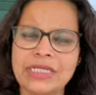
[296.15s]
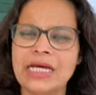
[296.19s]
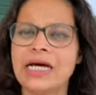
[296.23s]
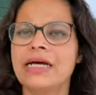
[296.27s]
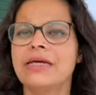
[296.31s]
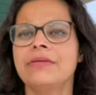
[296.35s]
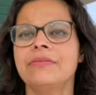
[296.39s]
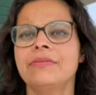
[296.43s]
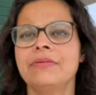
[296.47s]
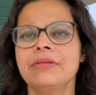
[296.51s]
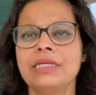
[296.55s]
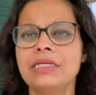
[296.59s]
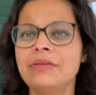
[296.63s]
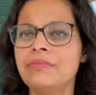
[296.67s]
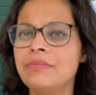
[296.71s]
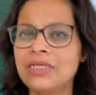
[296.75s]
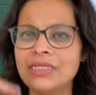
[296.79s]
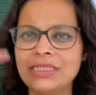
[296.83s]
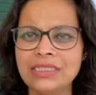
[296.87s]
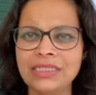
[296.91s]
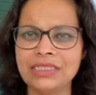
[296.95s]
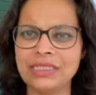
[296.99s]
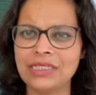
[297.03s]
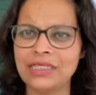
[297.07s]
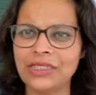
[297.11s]
I
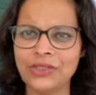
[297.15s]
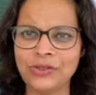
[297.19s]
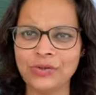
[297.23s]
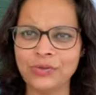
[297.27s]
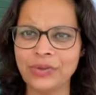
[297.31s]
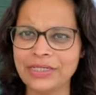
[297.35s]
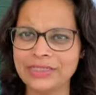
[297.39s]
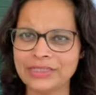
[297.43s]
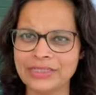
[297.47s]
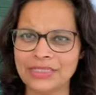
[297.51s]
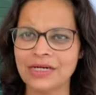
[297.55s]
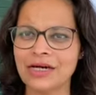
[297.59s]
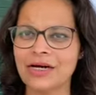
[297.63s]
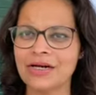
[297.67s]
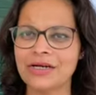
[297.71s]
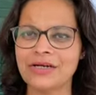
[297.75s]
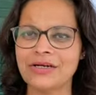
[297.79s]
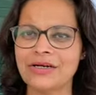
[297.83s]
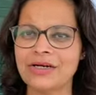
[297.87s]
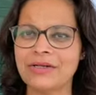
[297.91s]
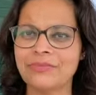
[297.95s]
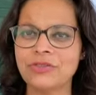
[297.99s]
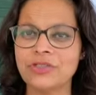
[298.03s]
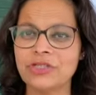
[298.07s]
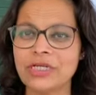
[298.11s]
immediately, you know, as a
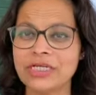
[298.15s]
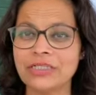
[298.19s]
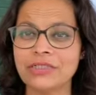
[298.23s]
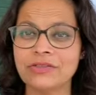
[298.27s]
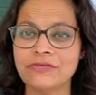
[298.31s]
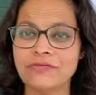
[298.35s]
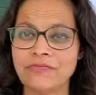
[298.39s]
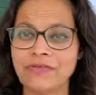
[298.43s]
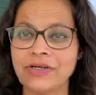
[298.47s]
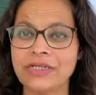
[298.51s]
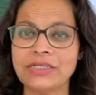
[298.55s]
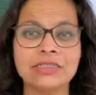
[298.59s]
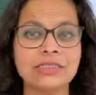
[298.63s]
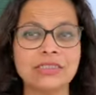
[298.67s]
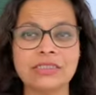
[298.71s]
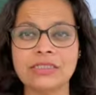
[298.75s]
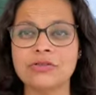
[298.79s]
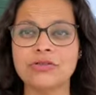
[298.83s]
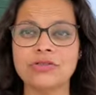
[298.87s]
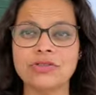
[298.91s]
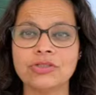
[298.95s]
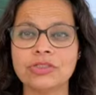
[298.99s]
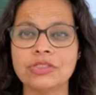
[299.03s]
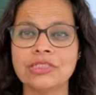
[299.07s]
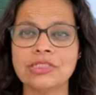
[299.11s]
gardener, I'm trying to find
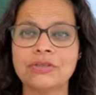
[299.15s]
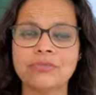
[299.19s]
solutions.